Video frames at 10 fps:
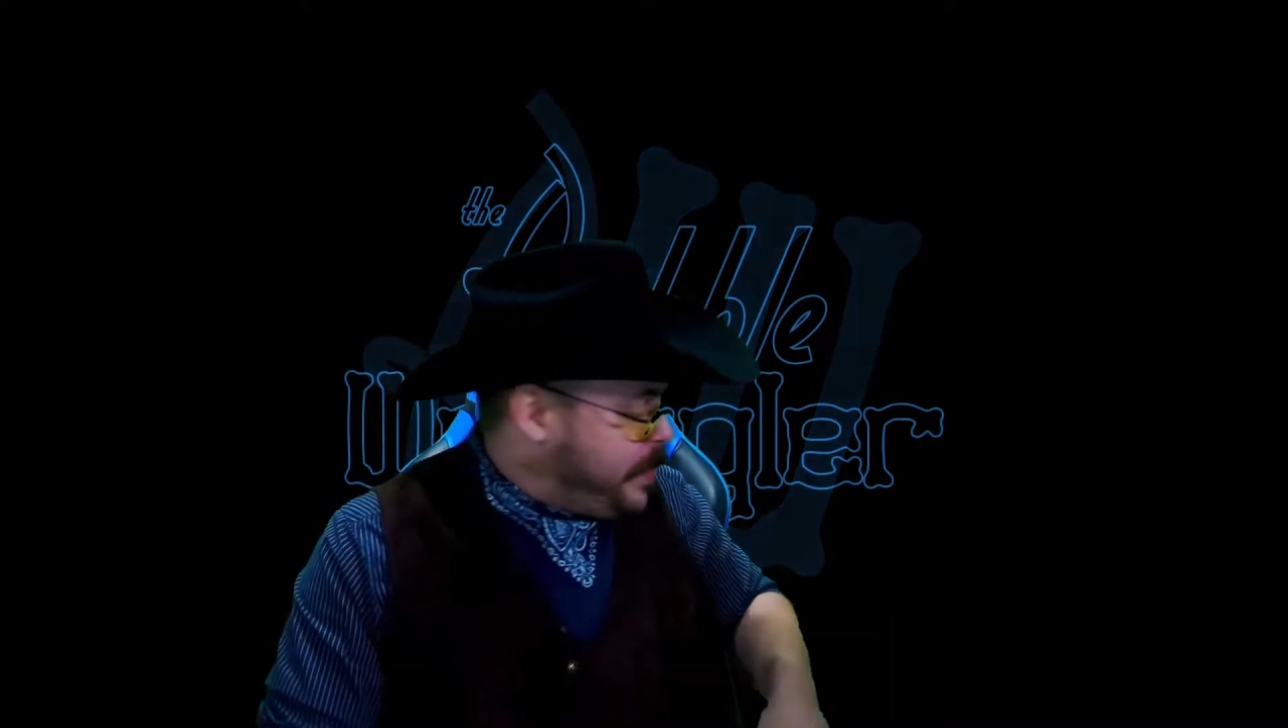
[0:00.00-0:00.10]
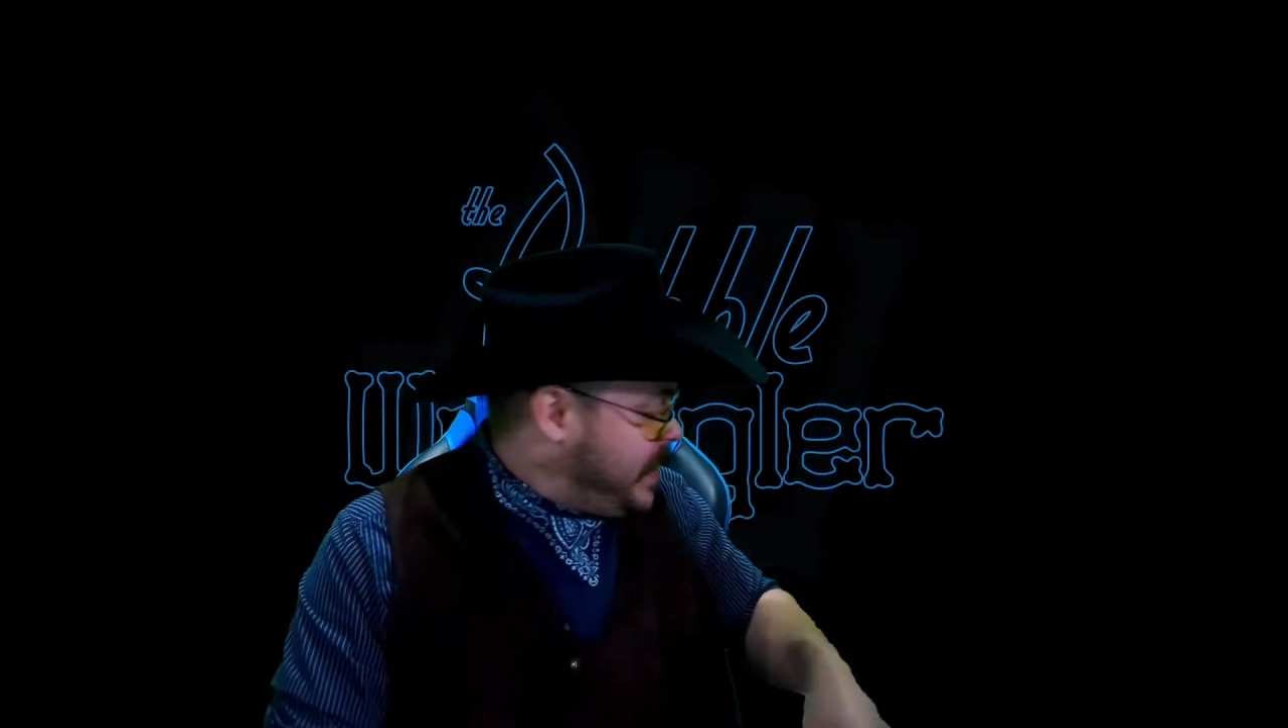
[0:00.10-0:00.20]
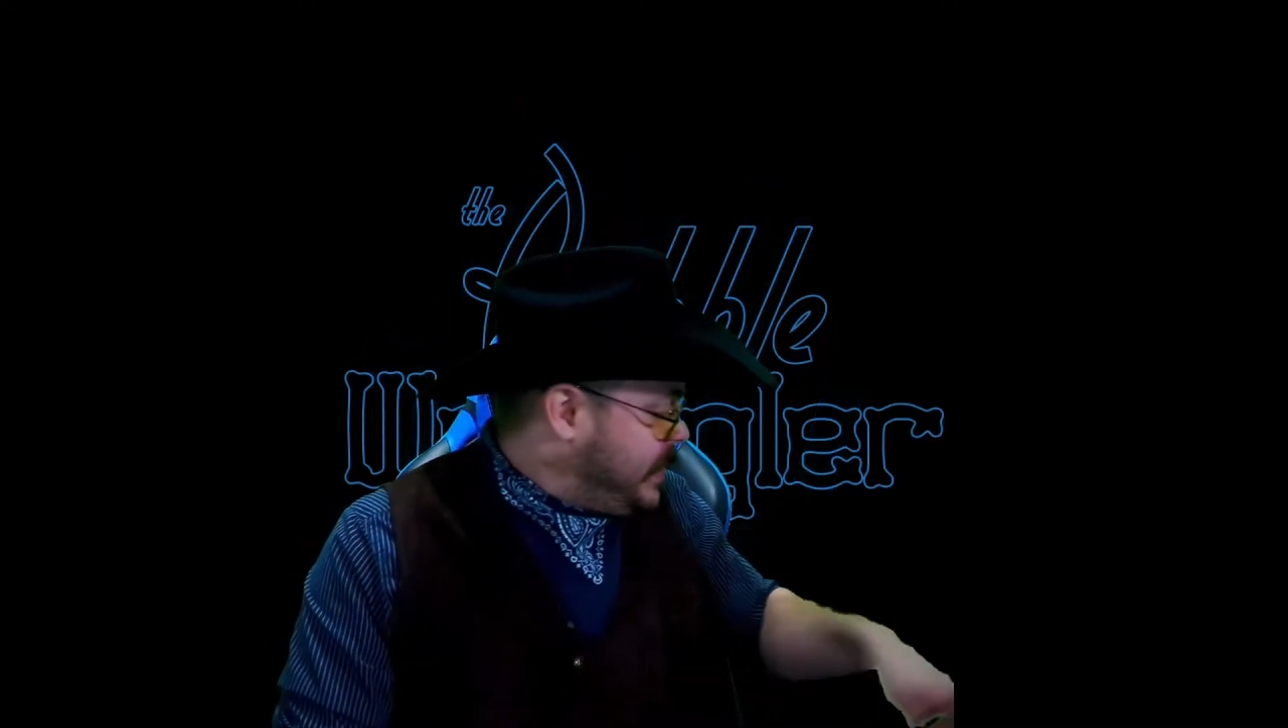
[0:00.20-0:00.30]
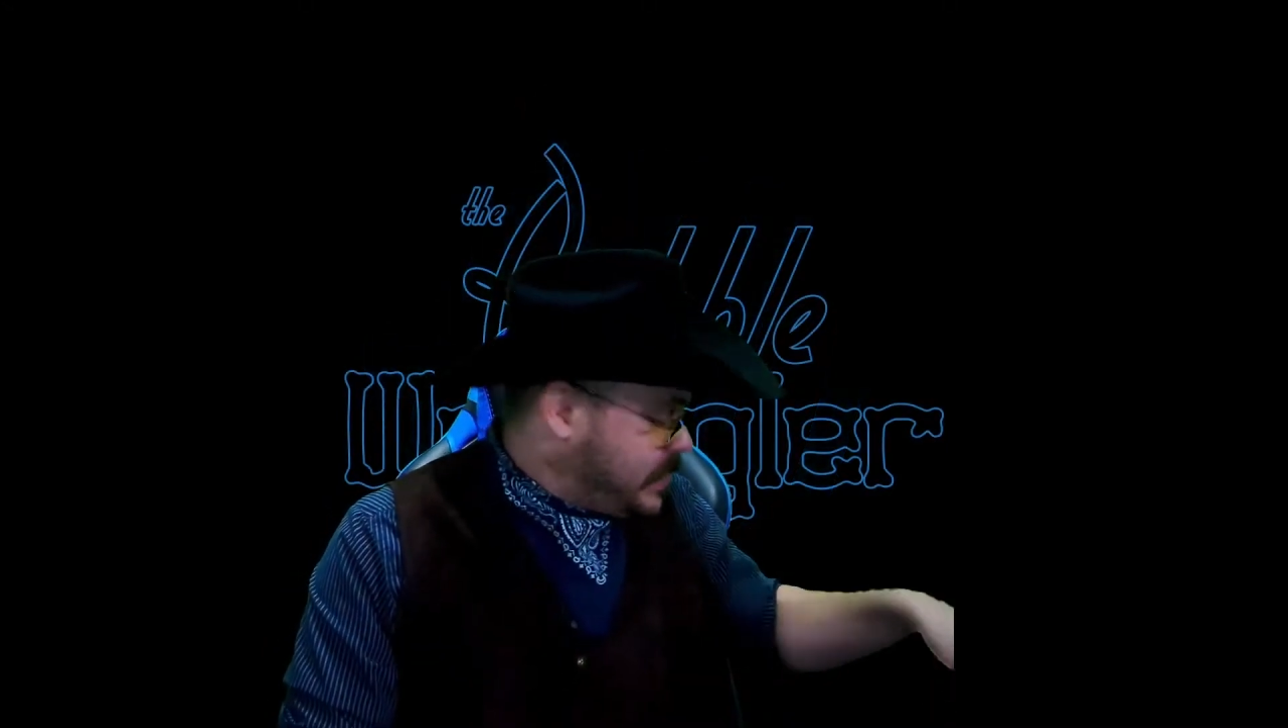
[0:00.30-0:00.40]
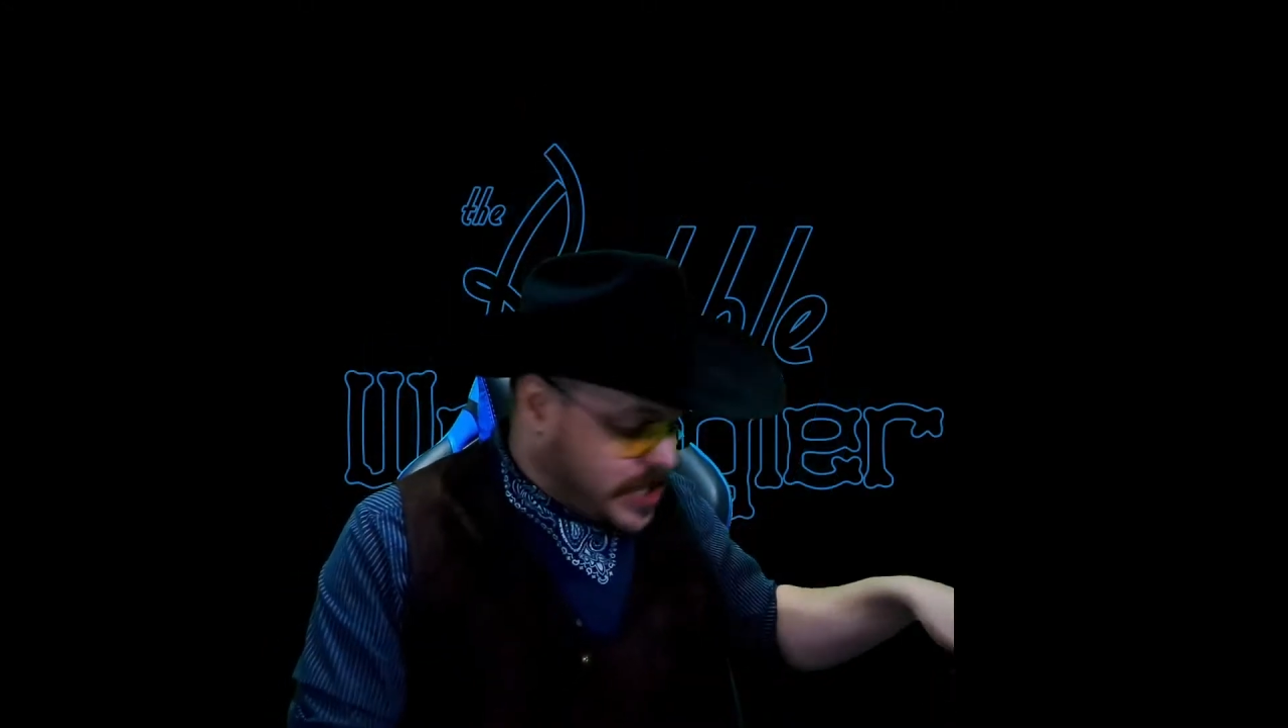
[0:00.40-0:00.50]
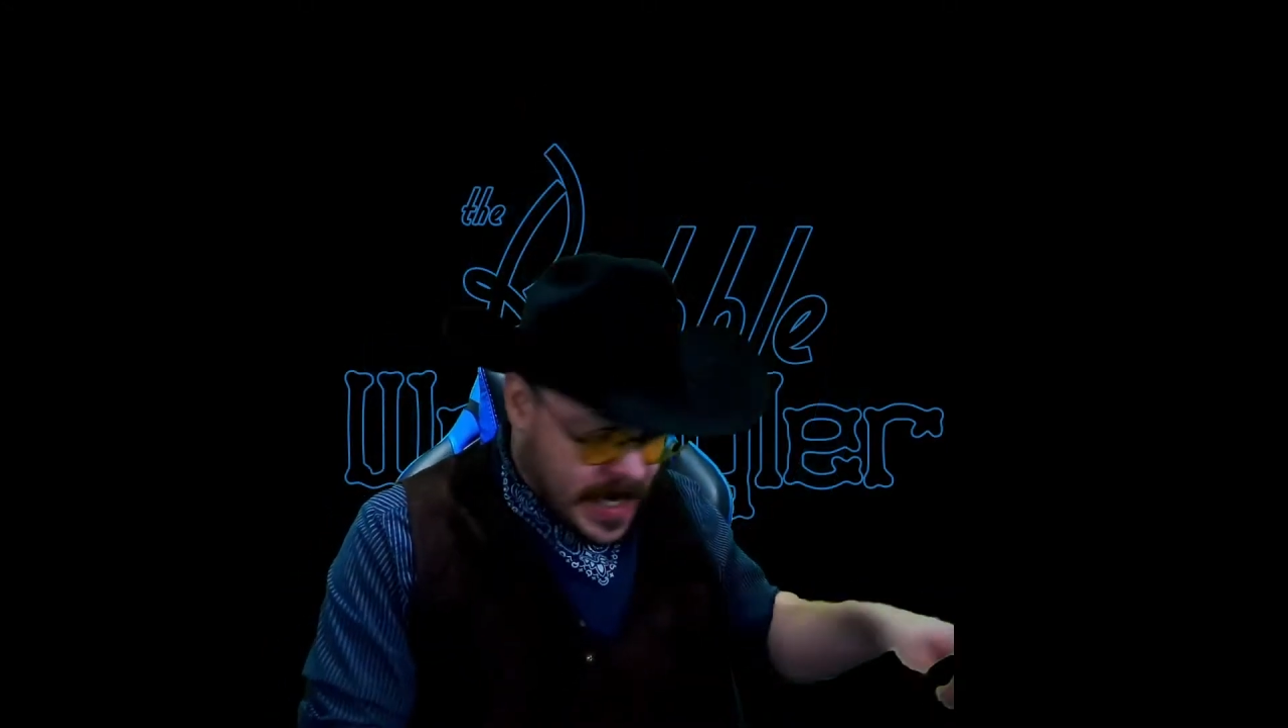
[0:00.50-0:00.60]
it. Let's check